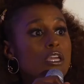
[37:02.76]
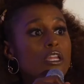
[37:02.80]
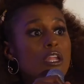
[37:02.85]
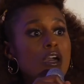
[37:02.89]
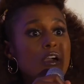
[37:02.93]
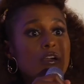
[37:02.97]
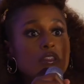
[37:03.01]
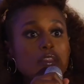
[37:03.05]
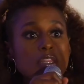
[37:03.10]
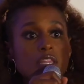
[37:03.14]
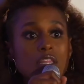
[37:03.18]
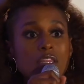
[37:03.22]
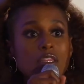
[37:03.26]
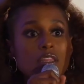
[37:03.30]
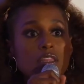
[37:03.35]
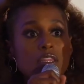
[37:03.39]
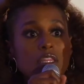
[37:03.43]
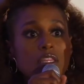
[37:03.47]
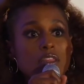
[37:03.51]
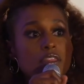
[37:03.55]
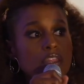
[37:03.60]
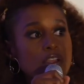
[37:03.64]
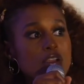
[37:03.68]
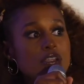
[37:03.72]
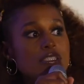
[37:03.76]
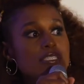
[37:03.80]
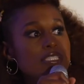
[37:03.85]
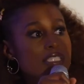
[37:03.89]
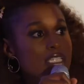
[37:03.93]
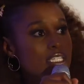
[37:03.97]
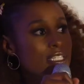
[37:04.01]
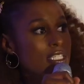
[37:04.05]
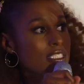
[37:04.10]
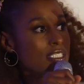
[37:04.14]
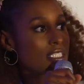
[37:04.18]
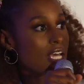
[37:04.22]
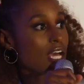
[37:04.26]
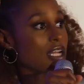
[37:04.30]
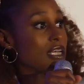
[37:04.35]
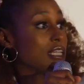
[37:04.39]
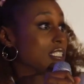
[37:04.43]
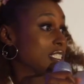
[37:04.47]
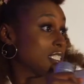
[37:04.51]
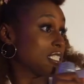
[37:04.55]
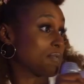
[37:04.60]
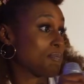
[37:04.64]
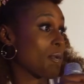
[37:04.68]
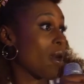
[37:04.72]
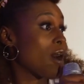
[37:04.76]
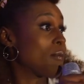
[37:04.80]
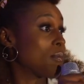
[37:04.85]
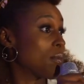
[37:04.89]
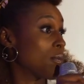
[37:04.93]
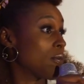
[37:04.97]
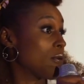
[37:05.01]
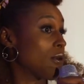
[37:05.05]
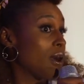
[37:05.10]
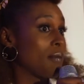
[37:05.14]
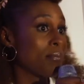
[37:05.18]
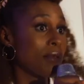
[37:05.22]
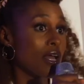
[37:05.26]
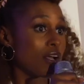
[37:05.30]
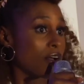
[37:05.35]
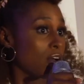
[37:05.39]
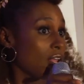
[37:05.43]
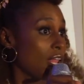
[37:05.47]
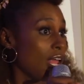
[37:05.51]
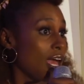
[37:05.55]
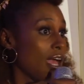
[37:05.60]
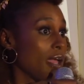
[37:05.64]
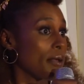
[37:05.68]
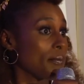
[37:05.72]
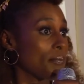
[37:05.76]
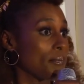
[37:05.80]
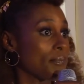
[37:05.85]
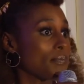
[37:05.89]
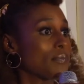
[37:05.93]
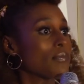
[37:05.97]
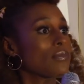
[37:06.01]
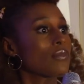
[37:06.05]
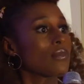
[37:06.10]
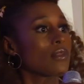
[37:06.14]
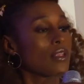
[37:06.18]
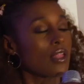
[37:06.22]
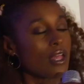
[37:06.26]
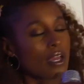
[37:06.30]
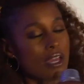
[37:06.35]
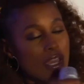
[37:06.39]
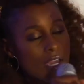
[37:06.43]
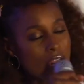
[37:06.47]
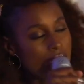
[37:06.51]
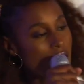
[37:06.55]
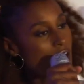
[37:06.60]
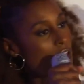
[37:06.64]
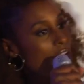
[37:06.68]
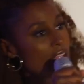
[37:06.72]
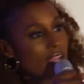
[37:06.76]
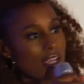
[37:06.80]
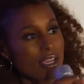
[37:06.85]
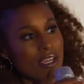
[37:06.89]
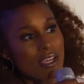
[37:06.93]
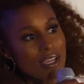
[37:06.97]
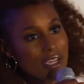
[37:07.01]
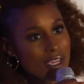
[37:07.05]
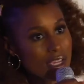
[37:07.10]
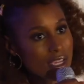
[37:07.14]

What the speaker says: you know, the thirst in this audience is palpable. I'm not going to lie. I can cut it